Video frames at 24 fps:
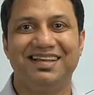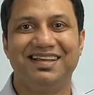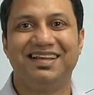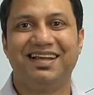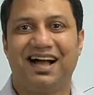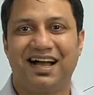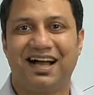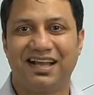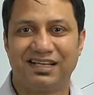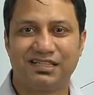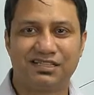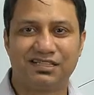
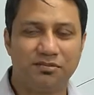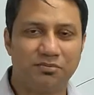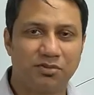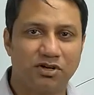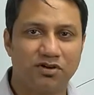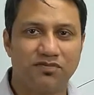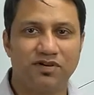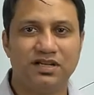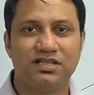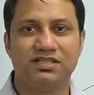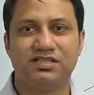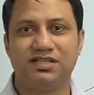Highest number of
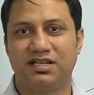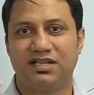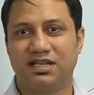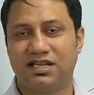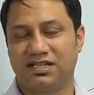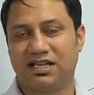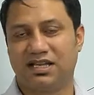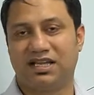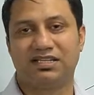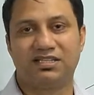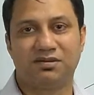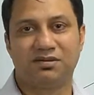engineers,
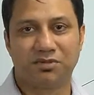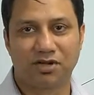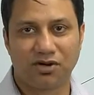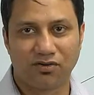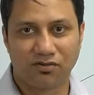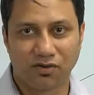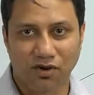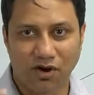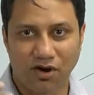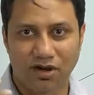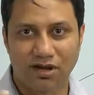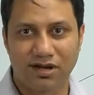highest number of
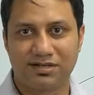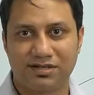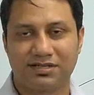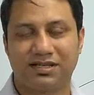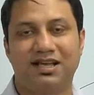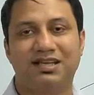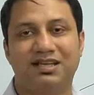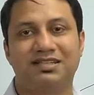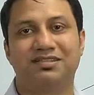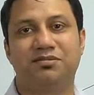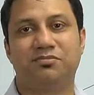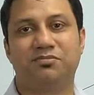lawyers,
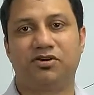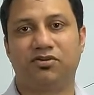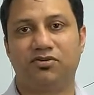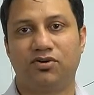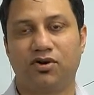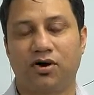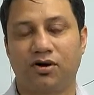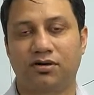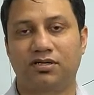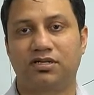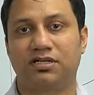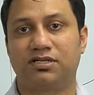highest number of
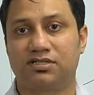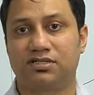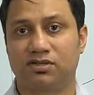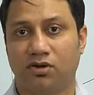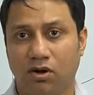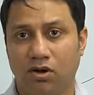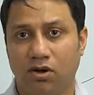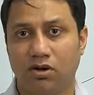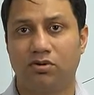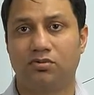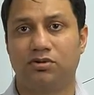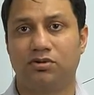doctors
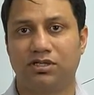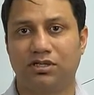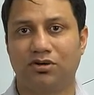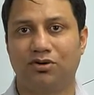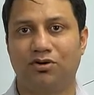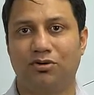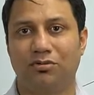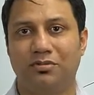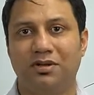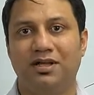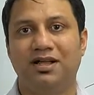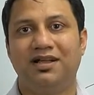all over the
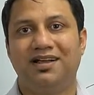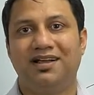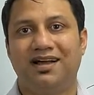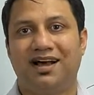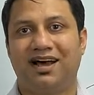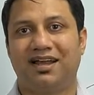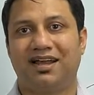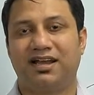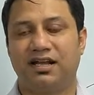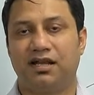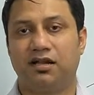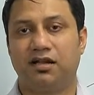globe
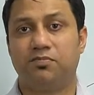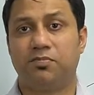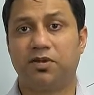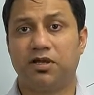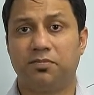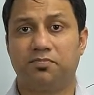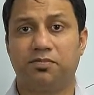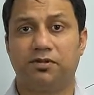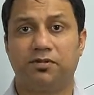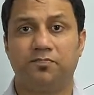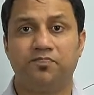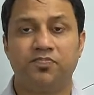are Indian
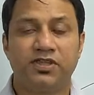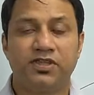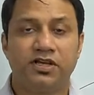people.